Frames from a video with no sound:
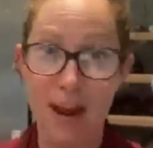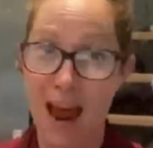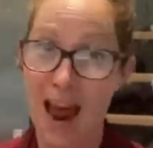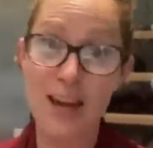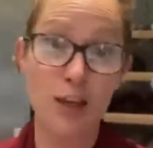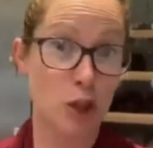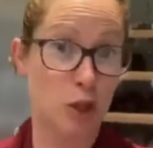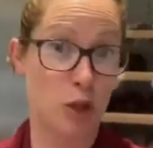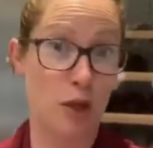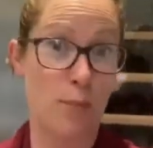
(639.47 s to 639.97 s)

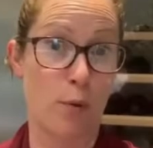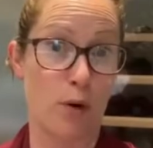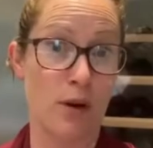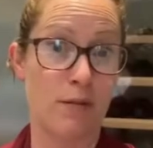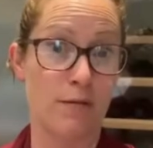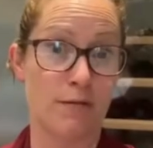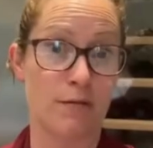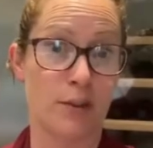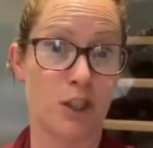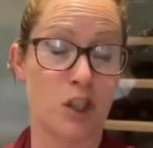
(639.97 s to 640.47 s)
entry
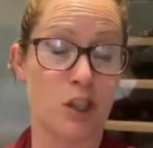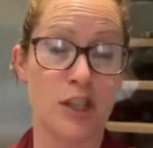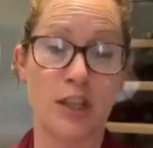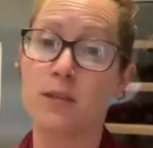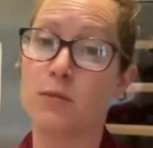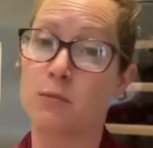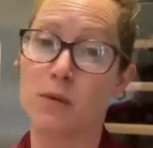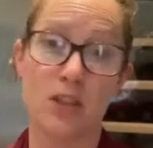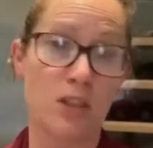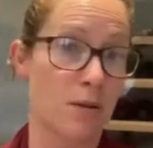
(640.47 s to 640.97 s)
point
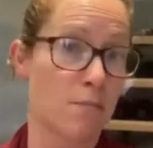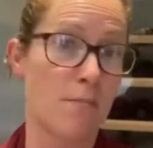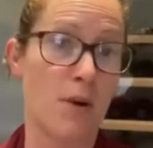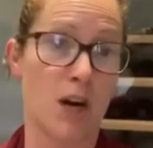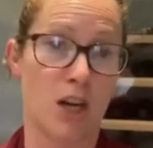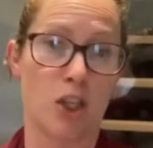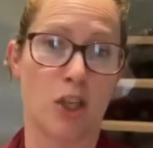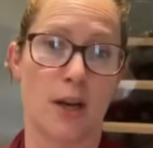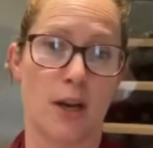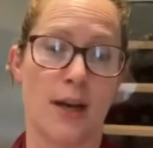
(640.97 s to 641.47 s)
fridges, which are
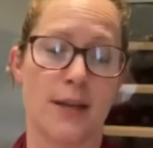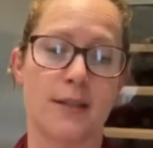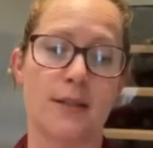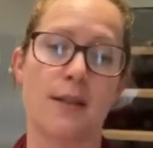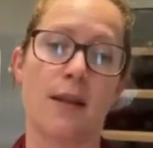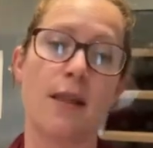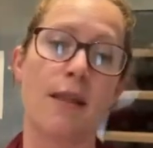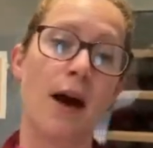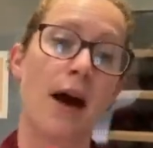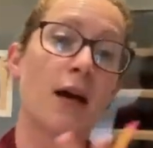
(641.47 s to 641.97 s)
much less
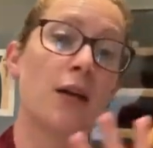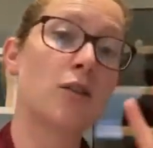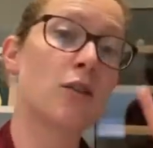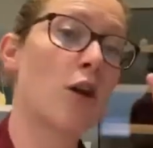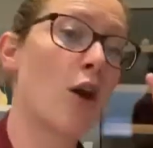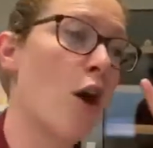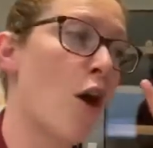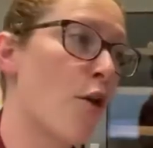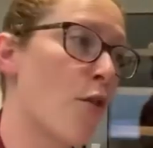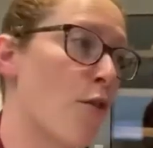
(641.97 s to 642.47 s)
than that,
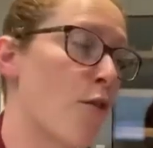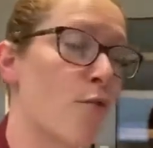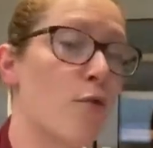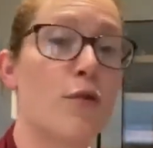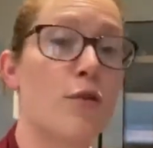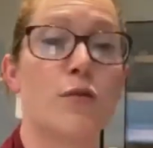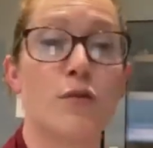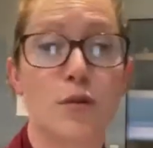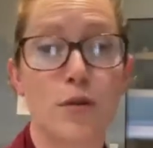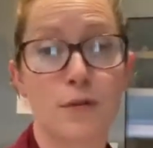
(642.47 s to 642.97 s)

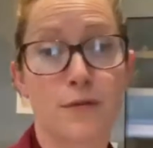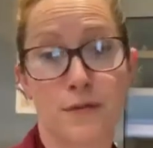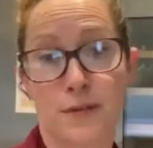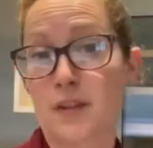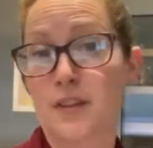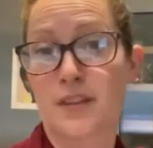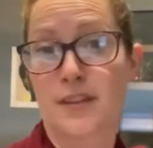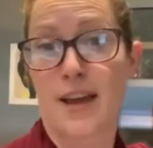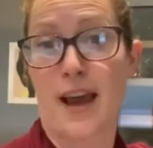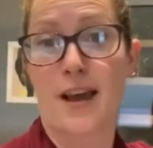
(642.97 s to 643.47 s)
through to
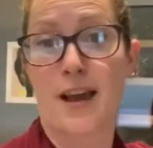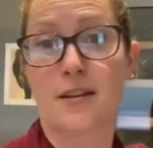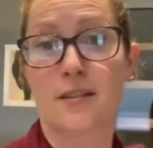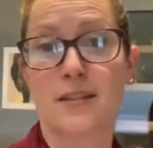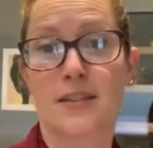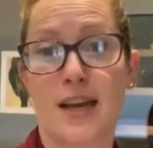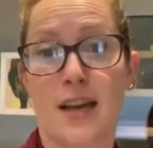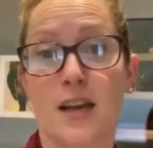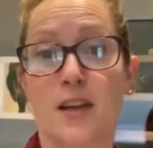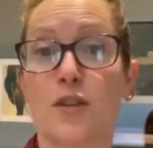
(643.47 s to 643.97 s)
full scale
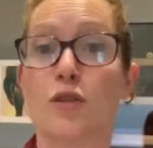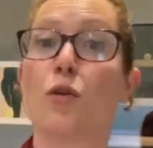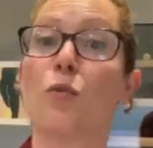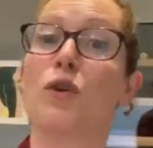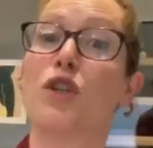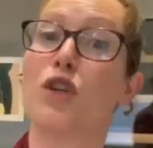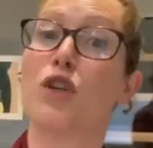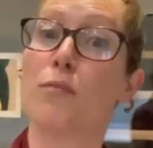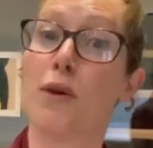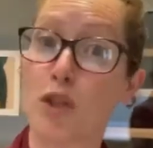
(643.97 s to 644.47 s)
cellars,
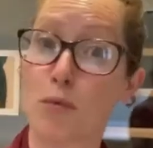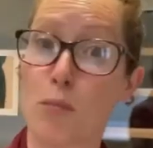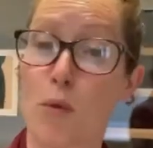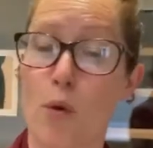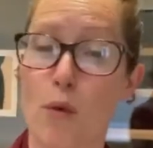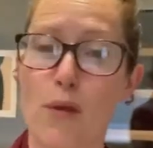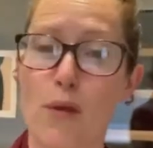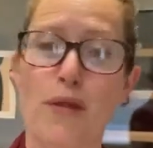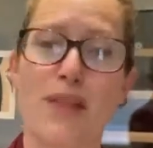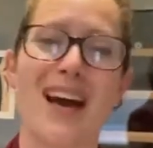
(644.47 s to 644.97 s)
which are much
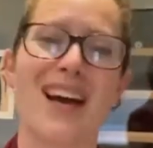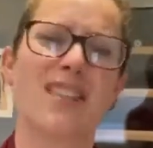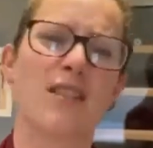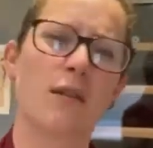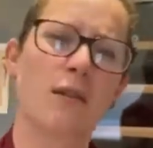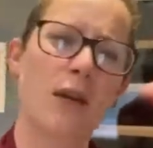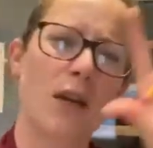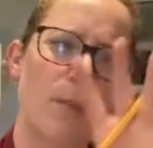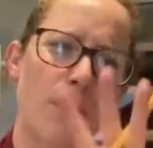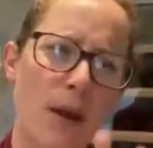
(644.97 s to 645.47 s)
more than that.
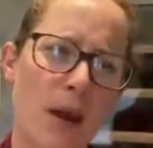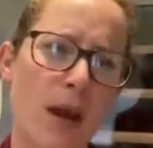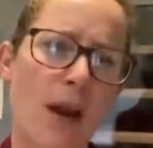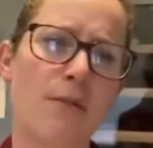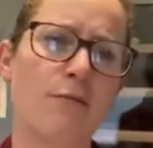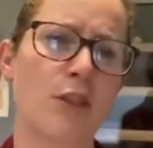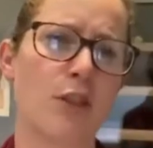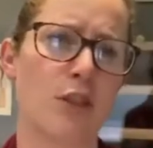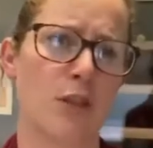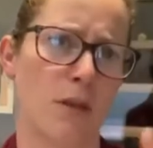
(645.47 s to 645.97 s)
So I'm going to pick an
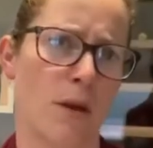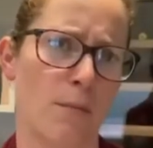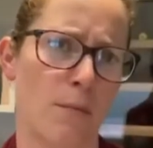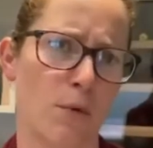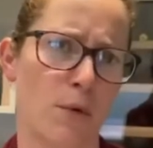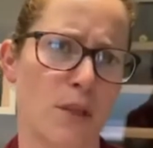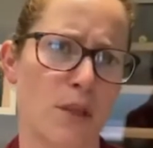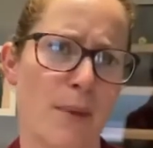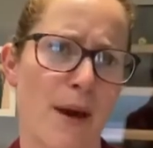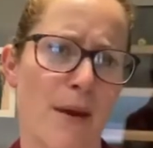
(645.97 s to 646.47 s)
average
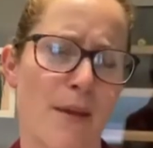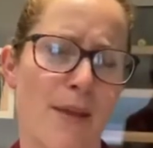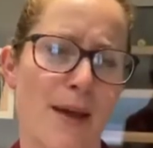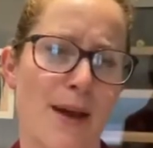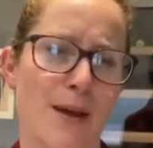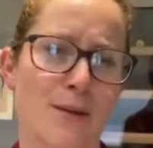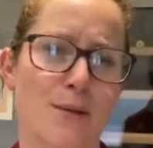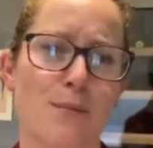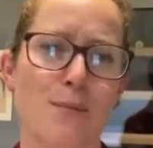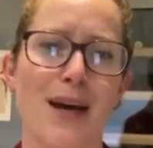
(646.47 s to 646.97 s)
number, which is about
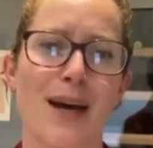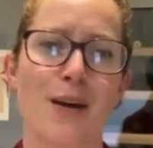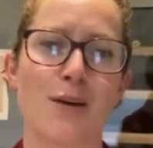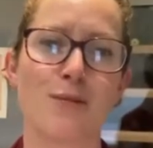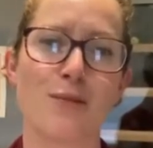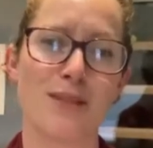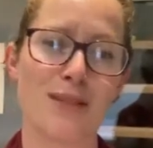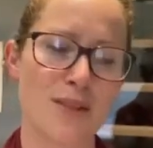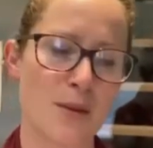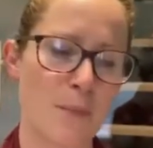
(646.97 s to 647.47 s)

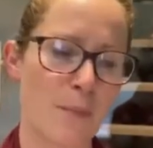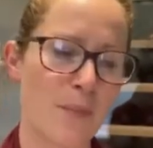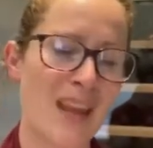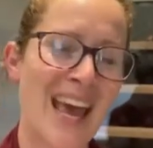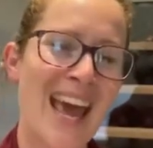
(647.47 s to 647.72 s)
£1,000.